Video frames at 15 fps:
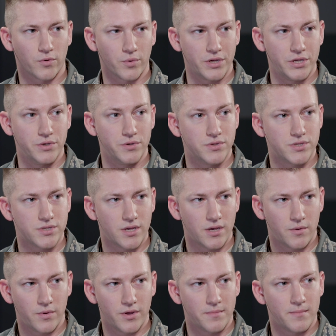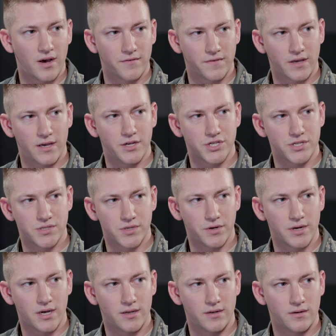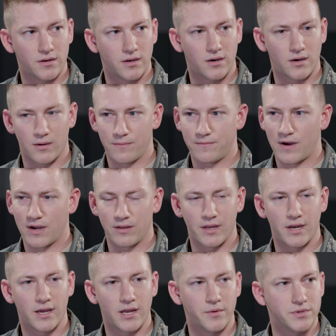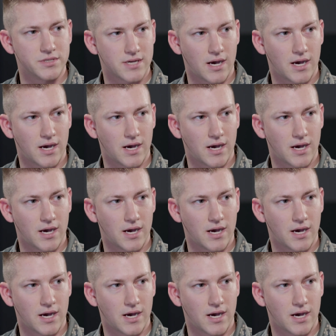reuse with modification, so you're not violating anyone's